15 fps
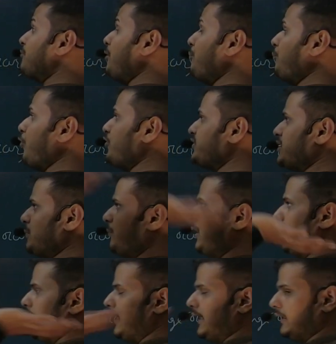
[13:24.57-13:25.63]
possible
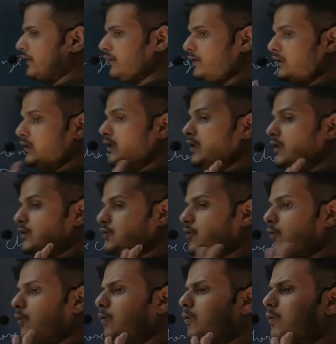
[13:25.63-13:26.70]
heat.
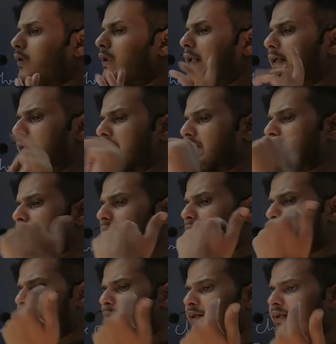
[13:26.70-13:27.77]
So let us
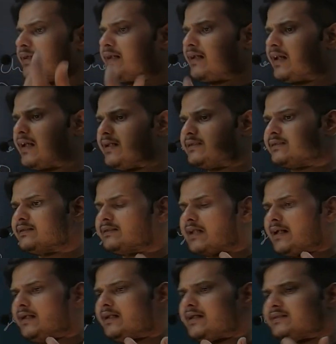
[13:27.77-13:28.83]
determine and
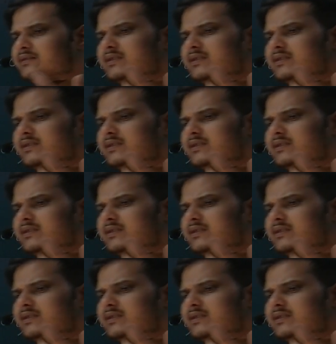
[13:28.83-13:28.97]
analyze this